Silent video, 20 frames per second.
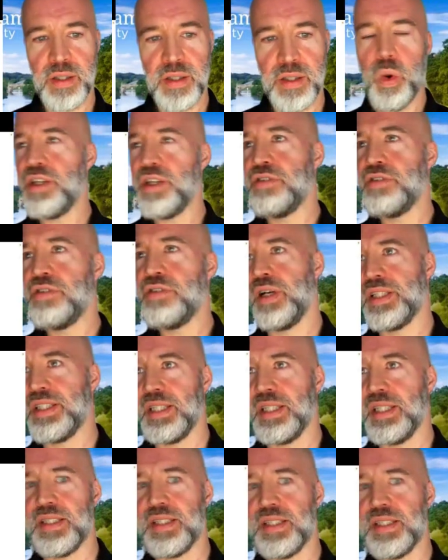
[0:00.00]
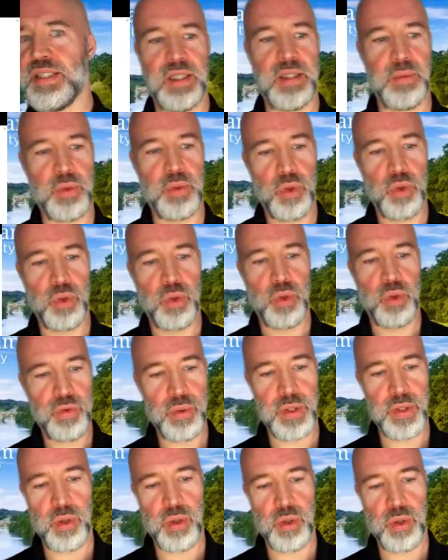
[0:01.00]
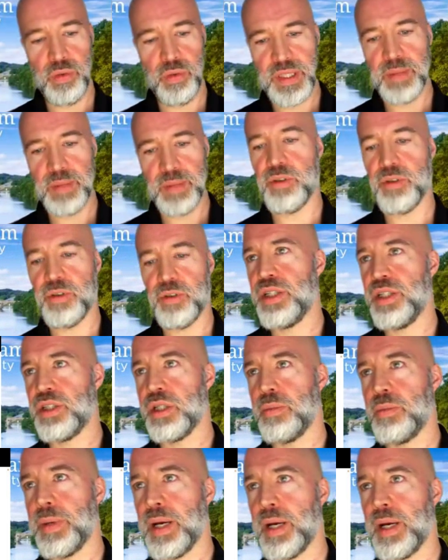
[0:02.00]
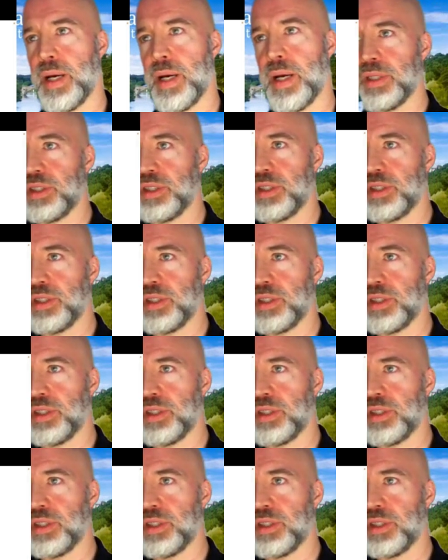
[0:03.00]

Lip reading: some wonderful ideas here, like all this information about